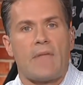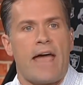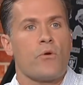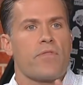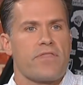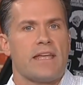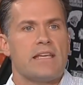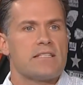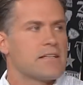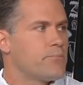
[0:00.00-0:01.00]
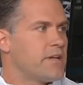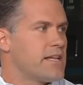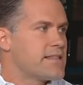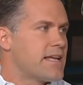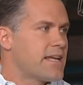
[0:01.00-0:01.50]
I don't think he's going to
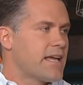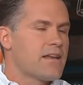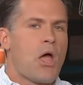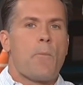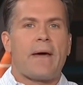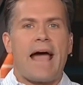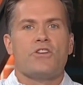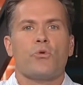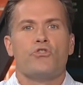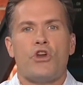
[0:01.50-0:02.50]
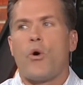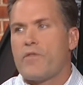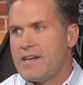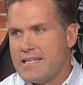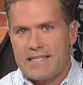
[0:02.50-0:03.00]
play like that again, but I don't
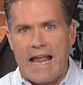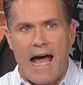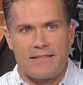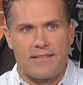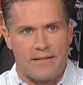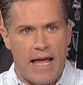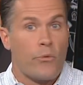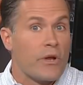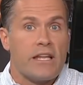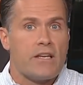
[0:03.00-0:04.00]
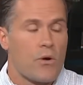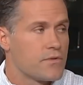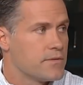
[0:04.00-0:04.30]
know that he's not. I really don't.